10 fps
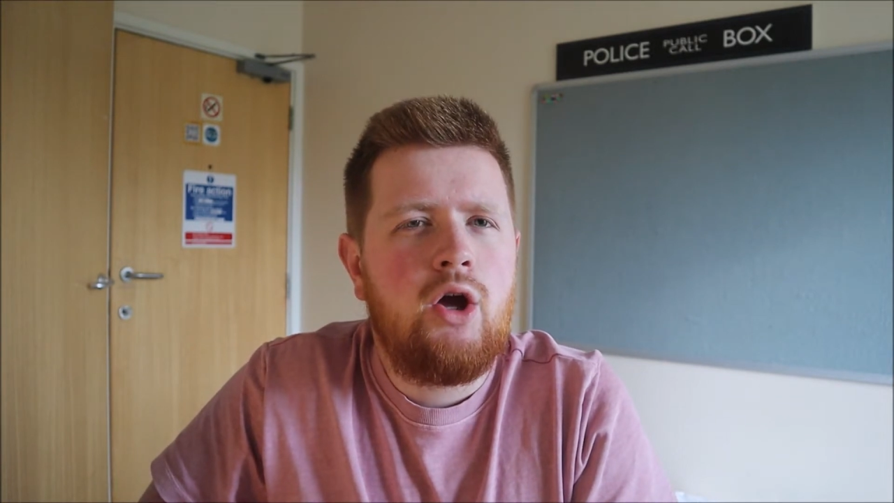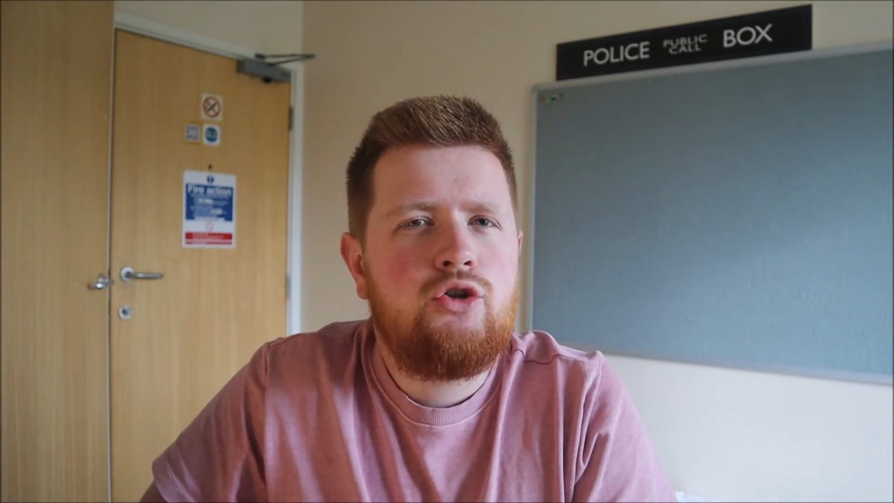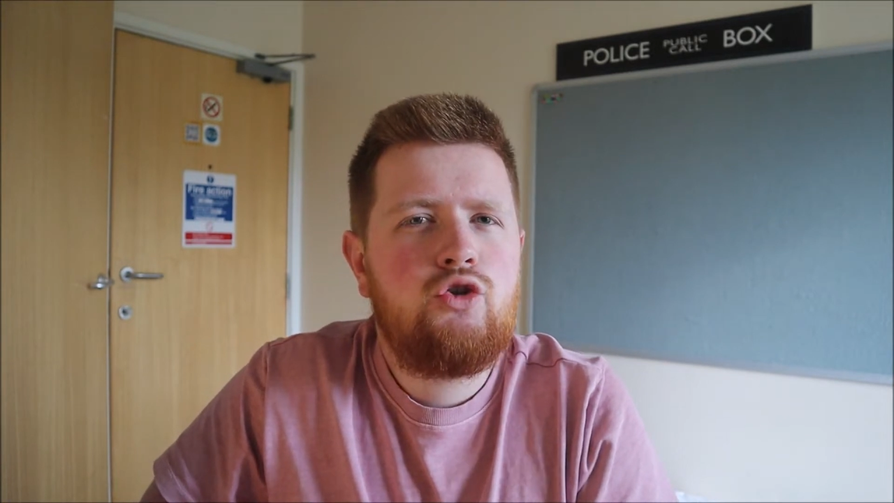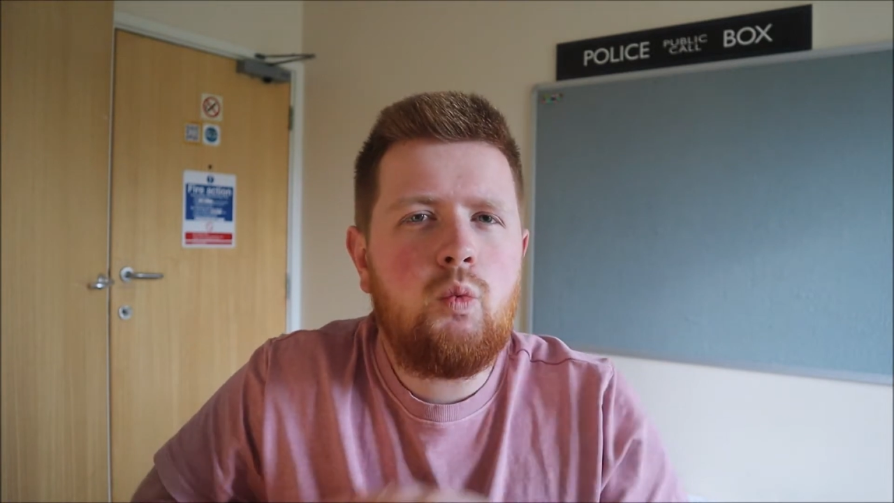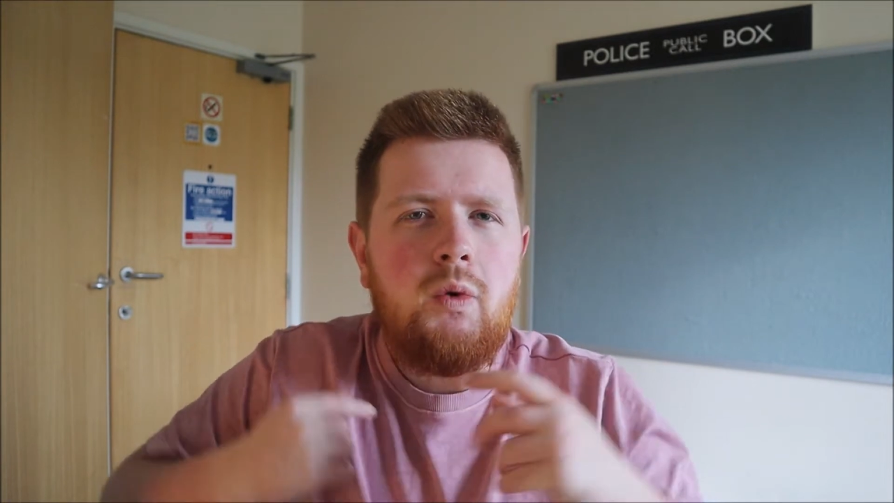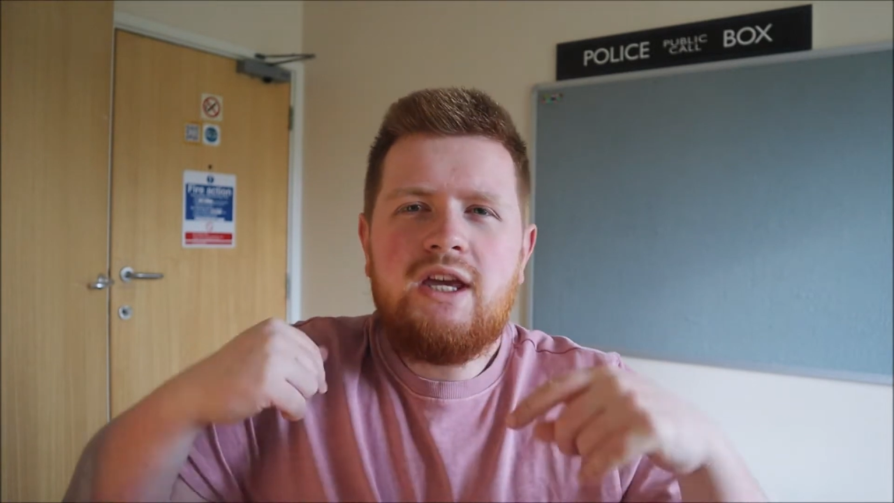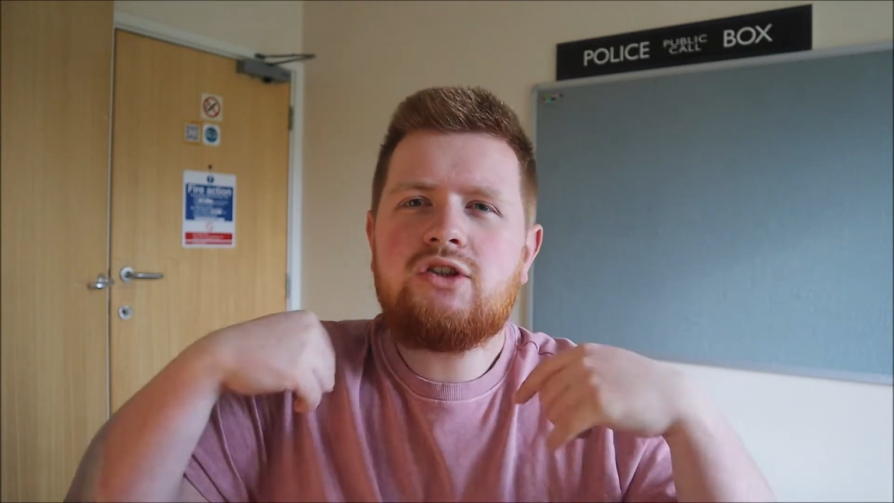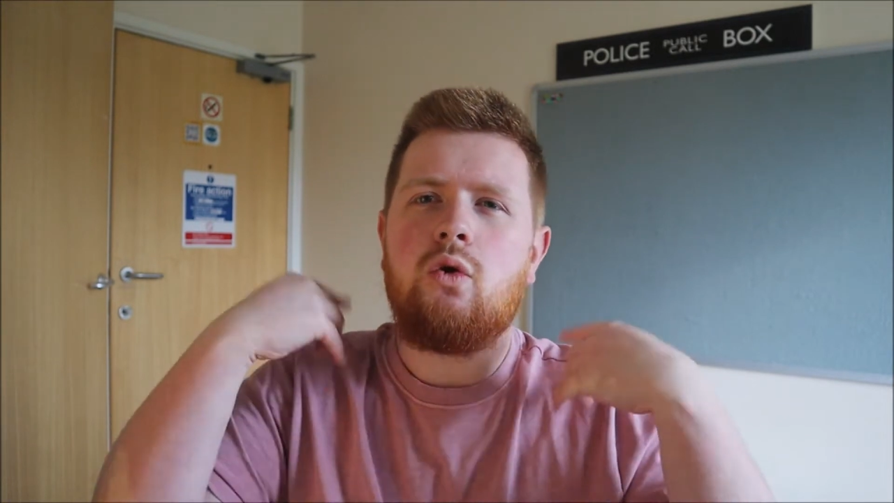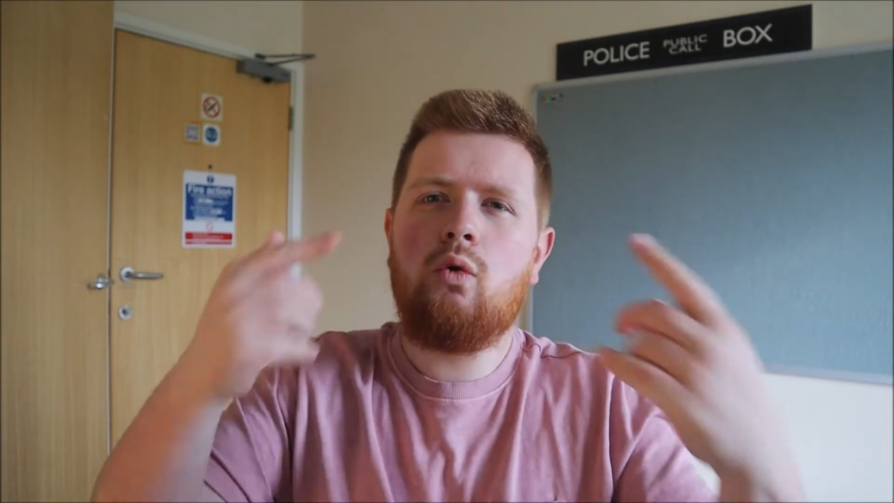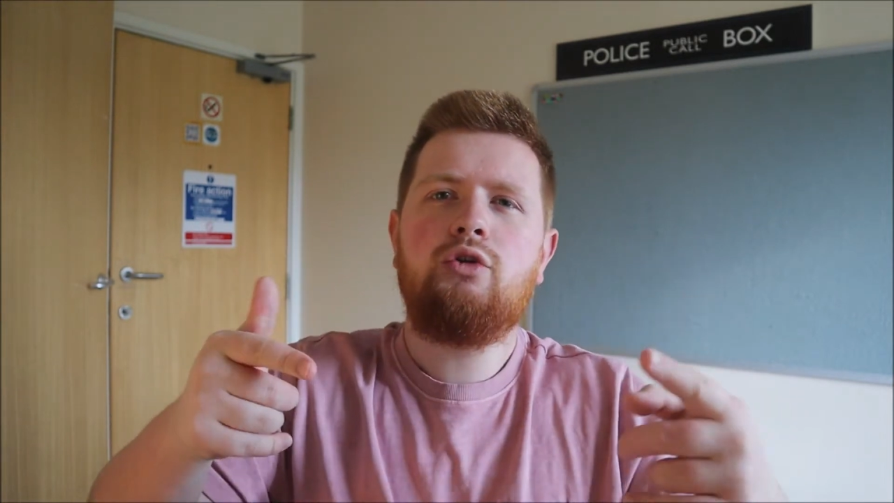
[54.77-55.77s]
do we
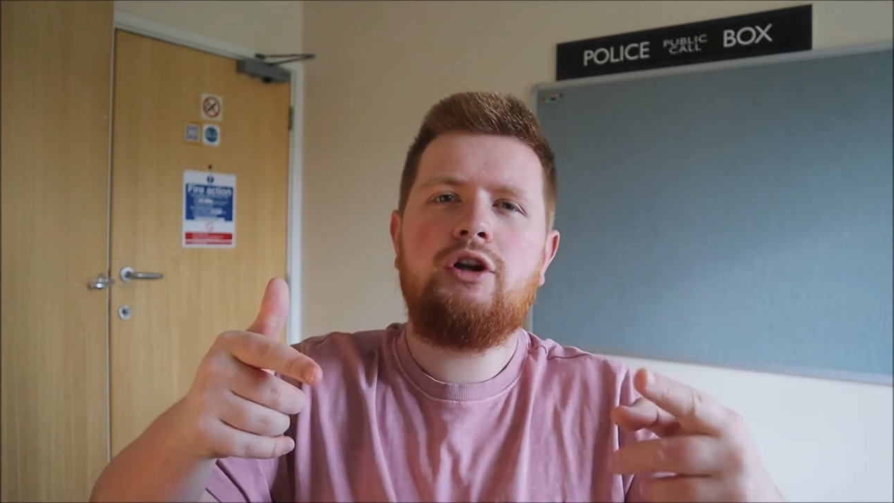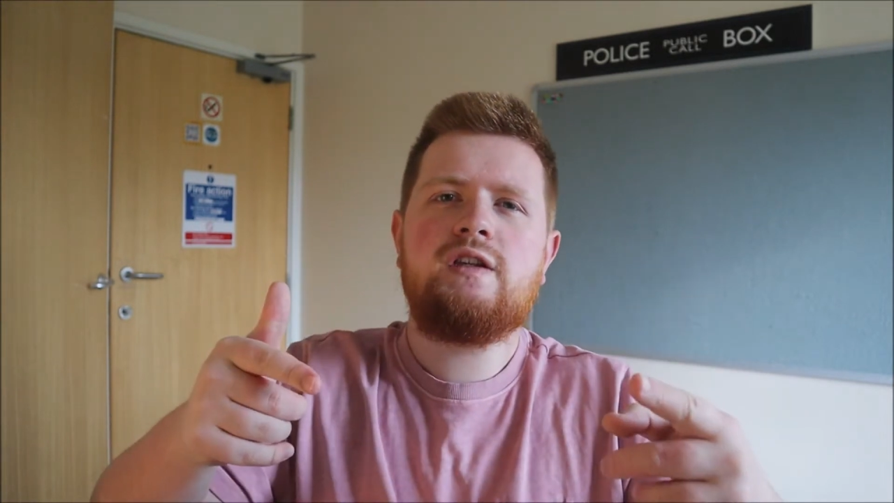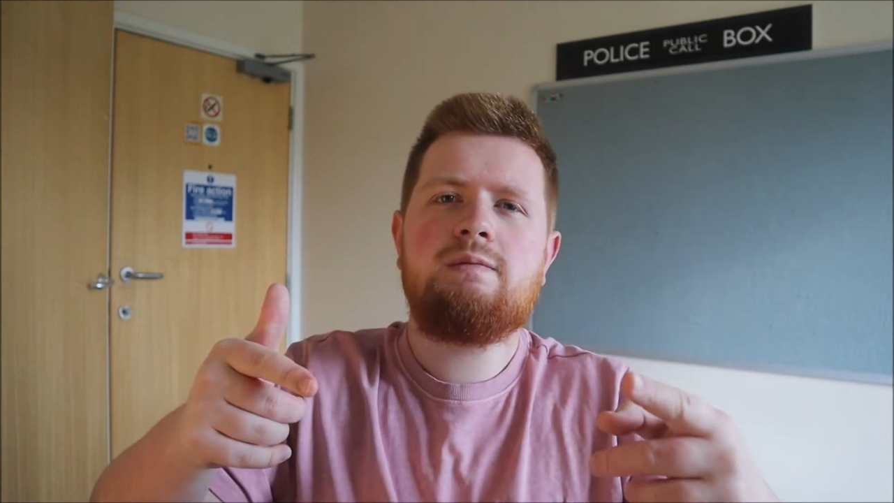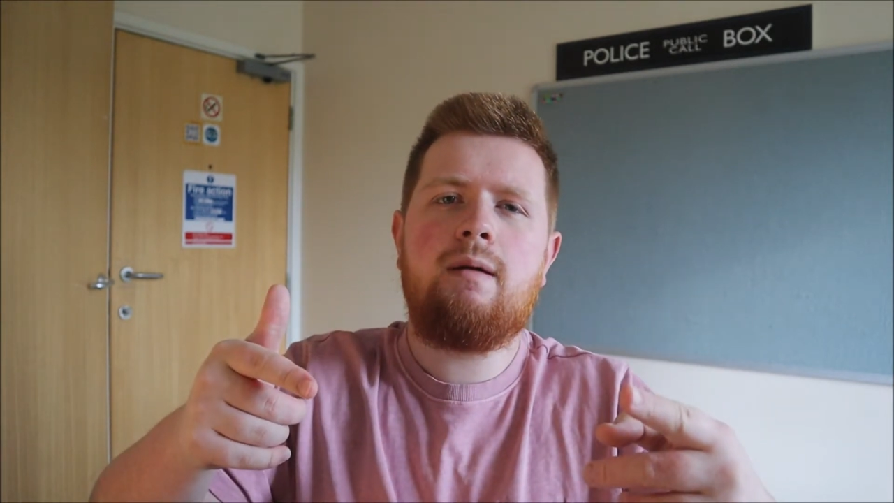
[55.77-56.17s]
as audience